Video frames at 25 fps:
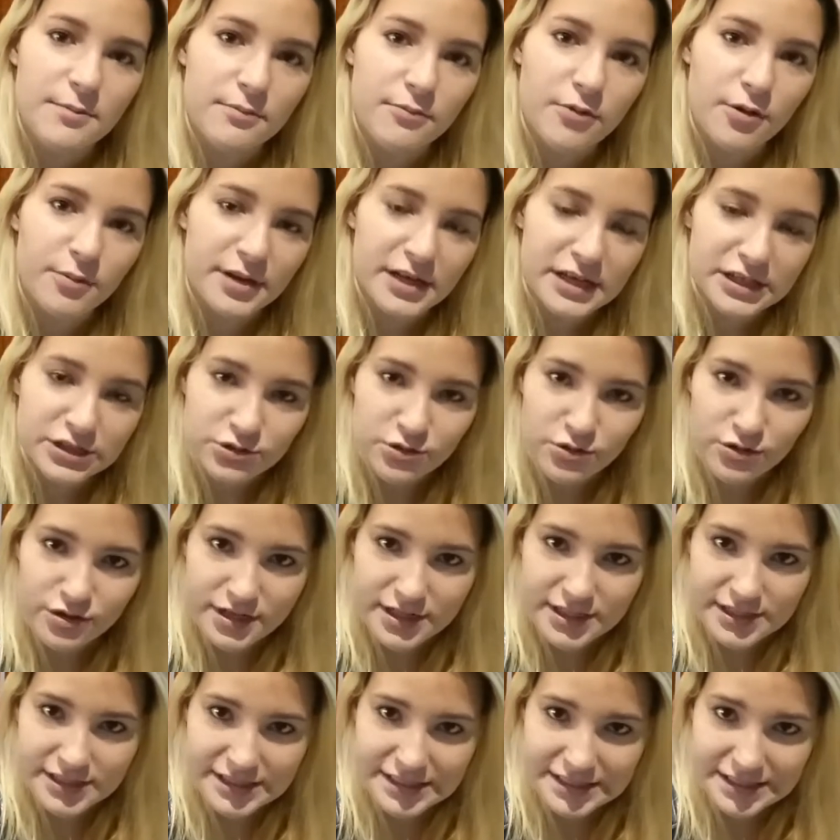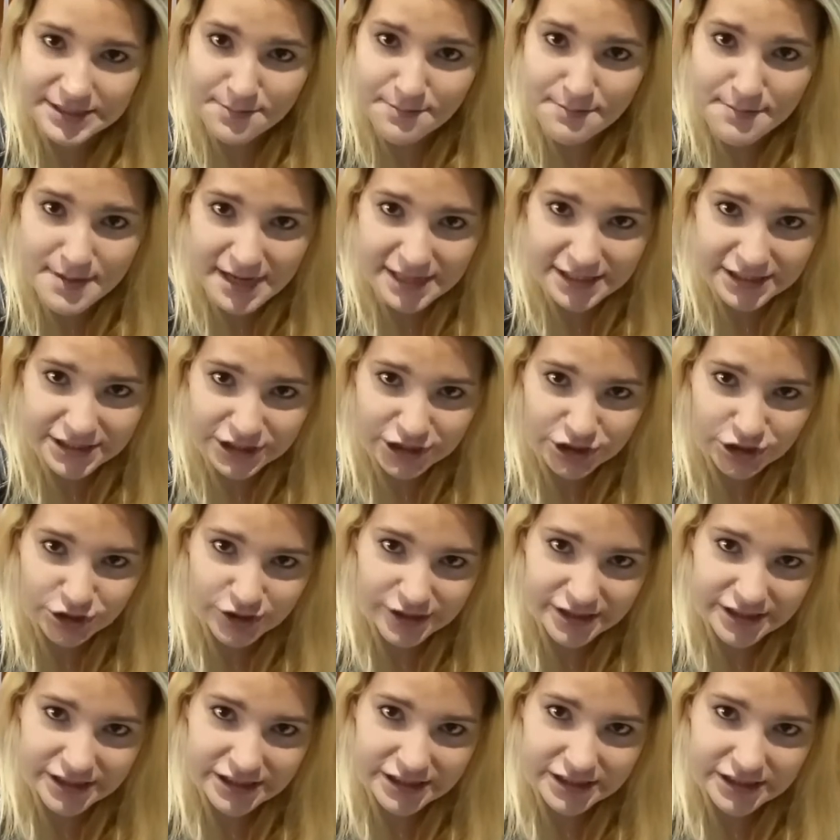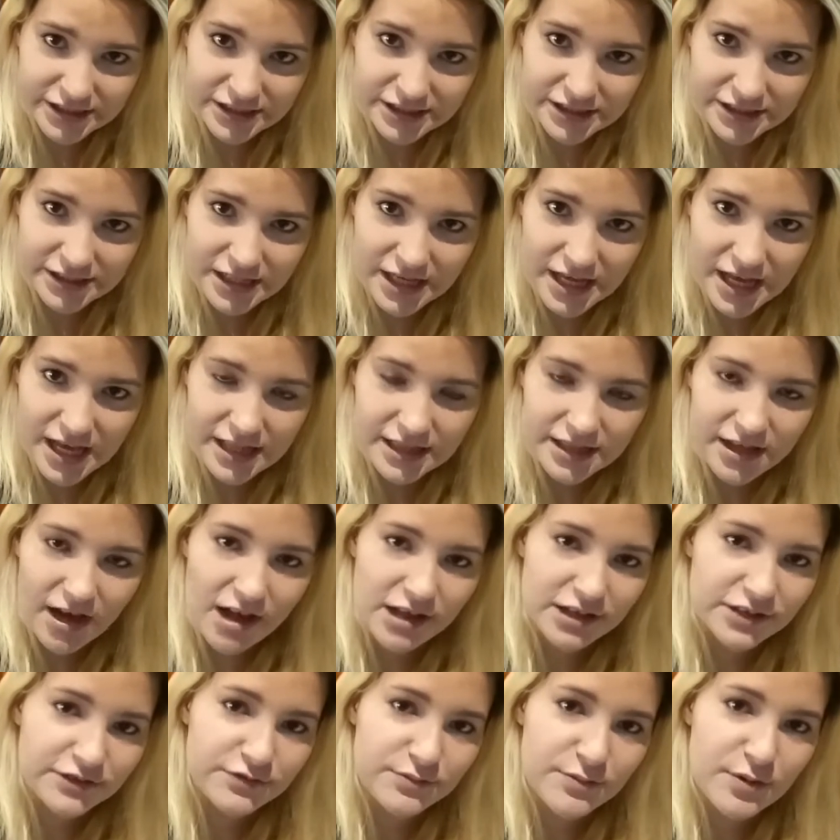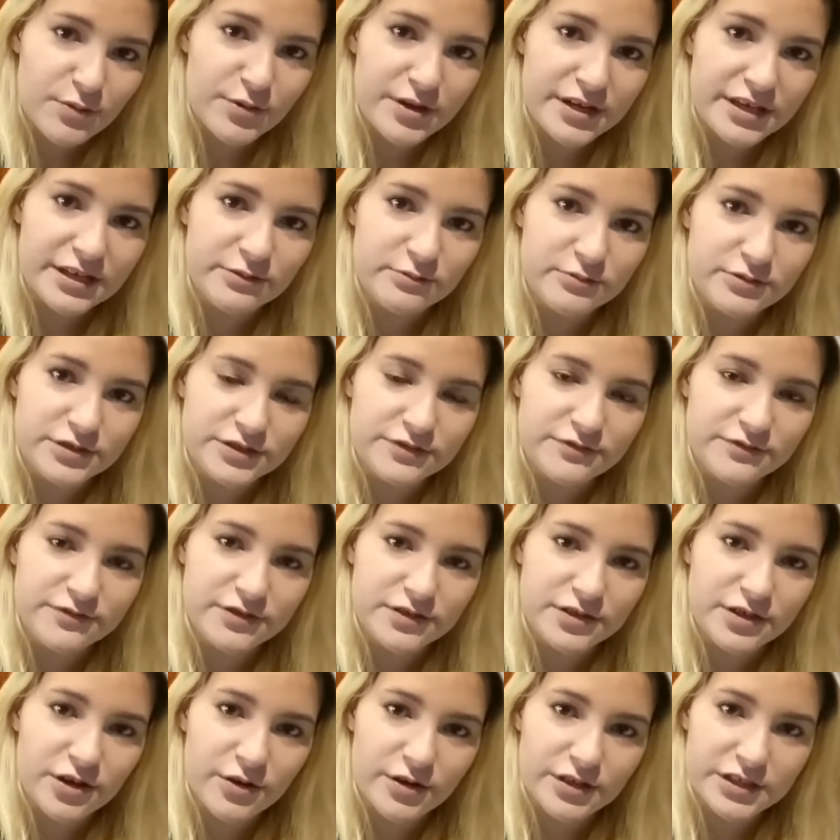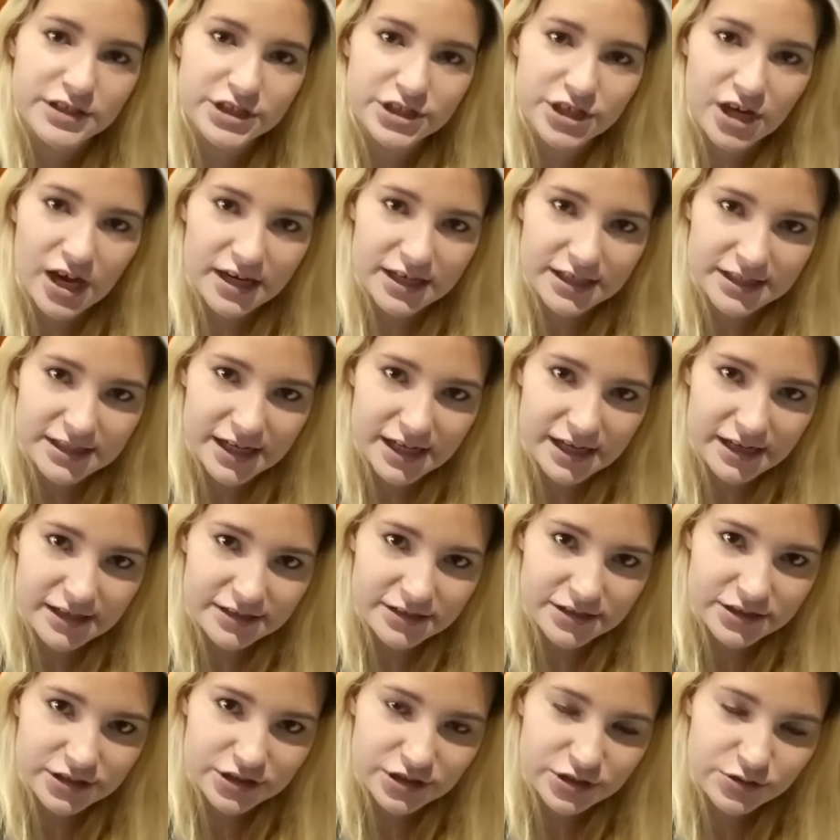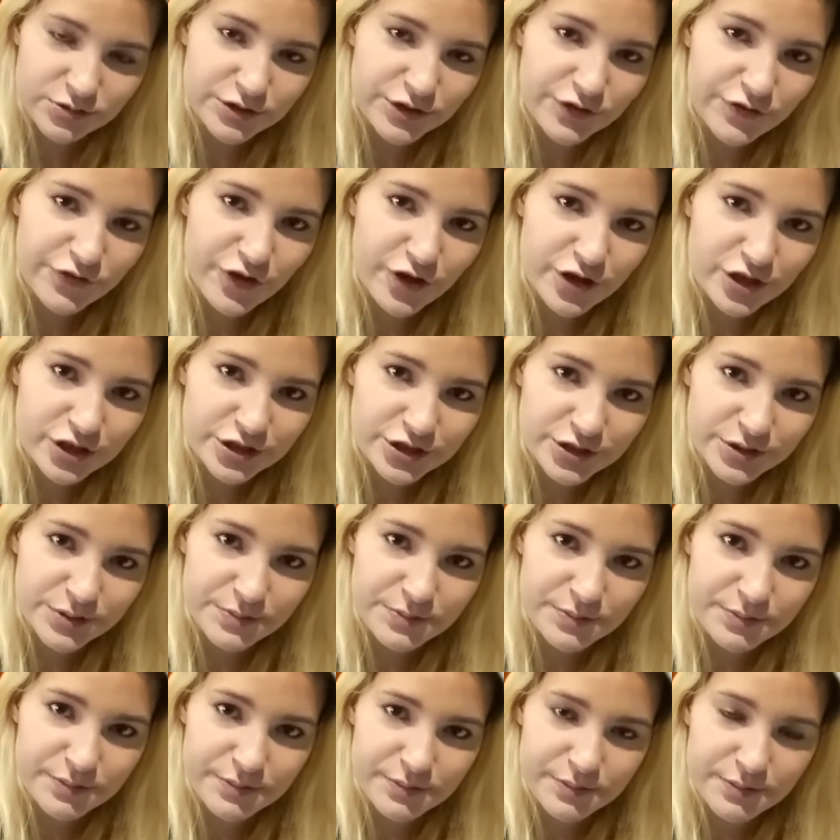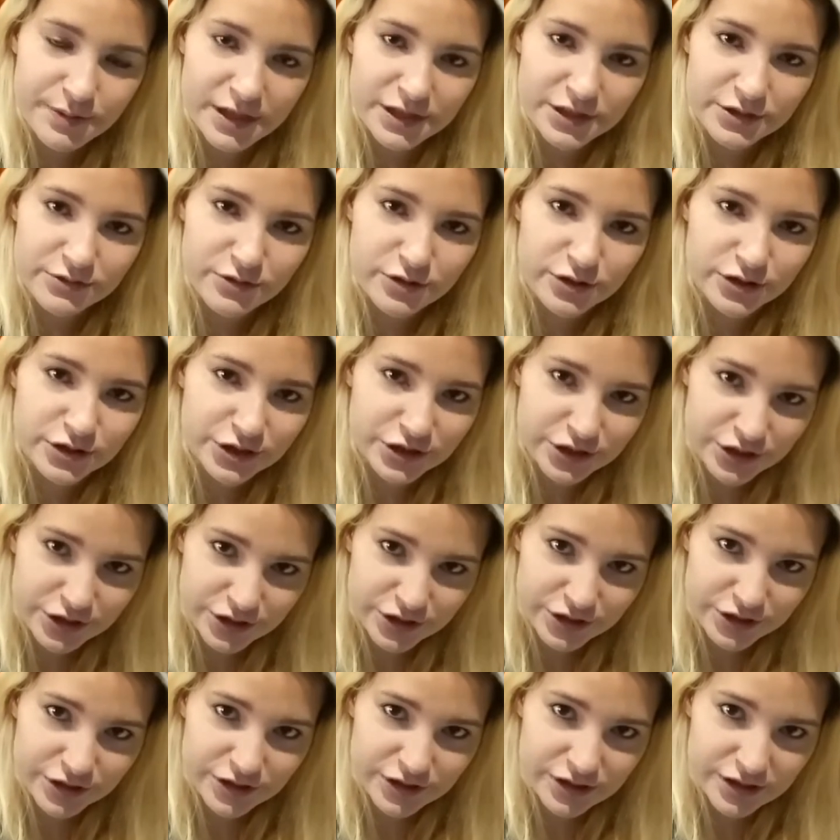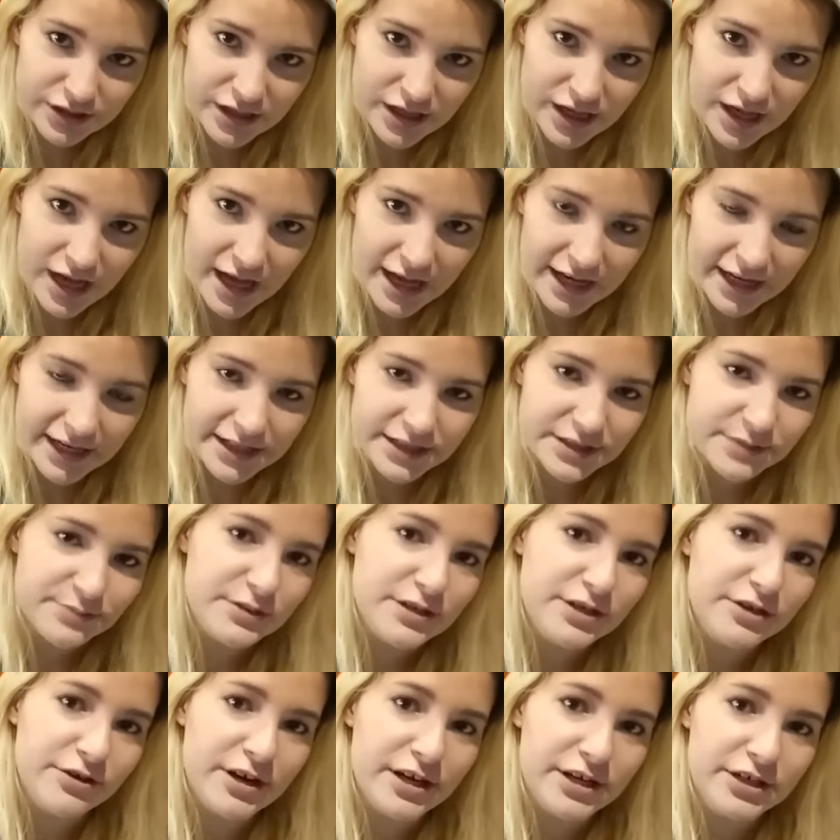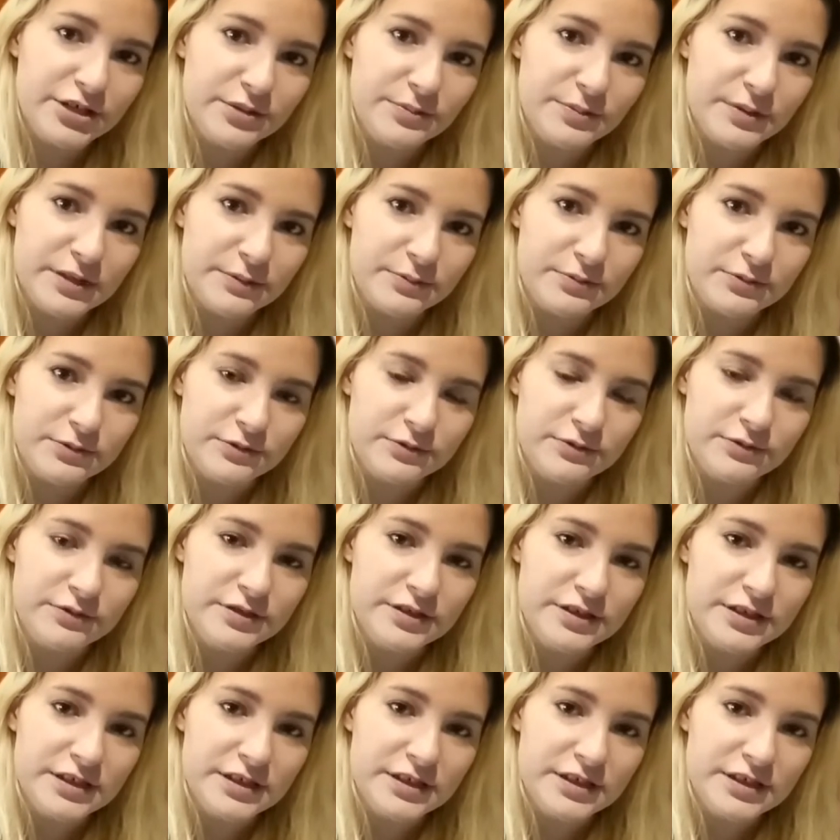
Robbie has organised these amazing dresses. The highlights from my weekend was going to Chinatown, doing a photo shoot by Taronga Zoo, and get to meet great new people.